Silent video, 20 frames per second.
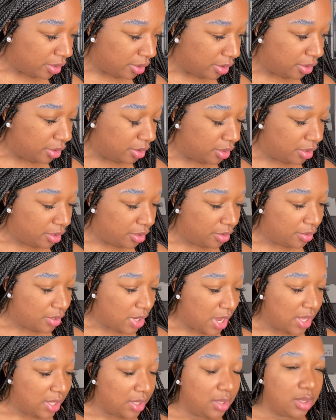You know,
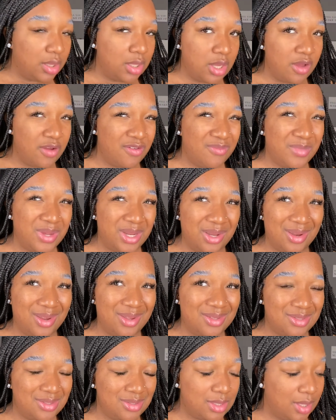I love my
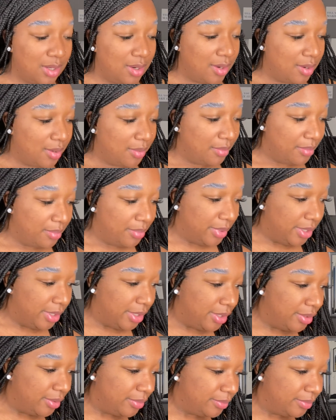desk setup, but